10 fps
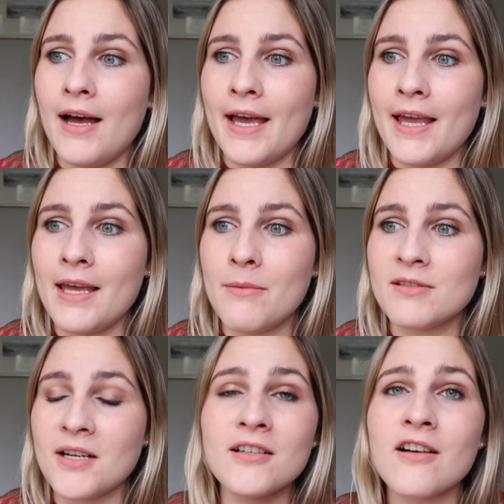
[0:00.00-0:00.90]
I
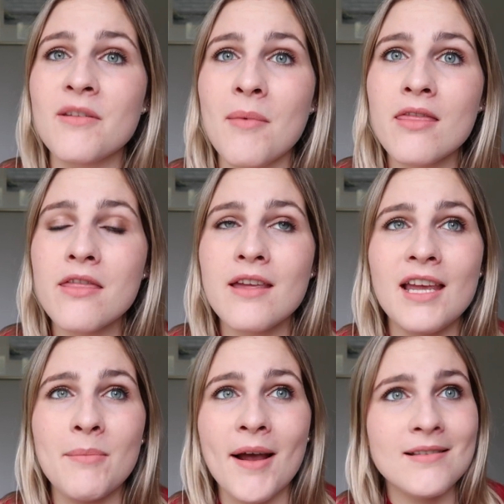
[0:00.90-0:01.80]
started off the month
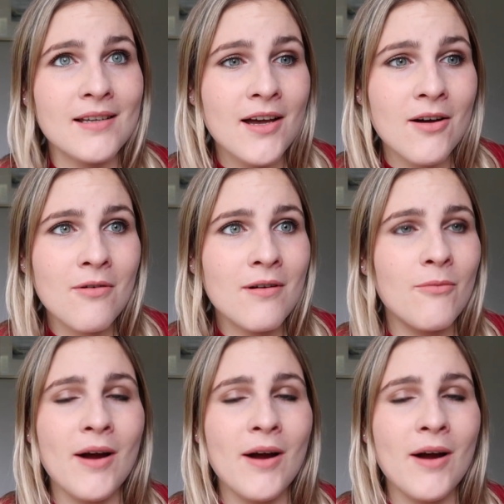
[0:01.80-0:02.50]
in Mexico,